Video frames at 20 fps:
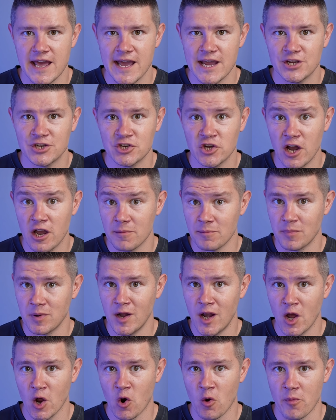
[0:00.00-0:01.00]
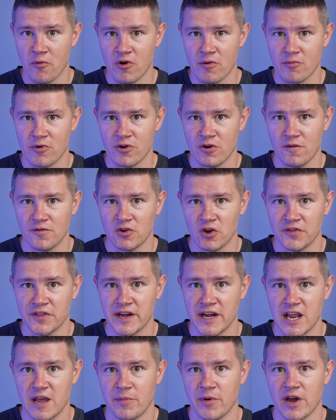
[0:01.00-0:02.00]
a giant plug will be removed on
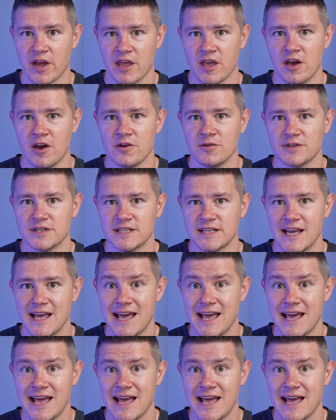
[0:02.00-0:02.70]
the nearby coast,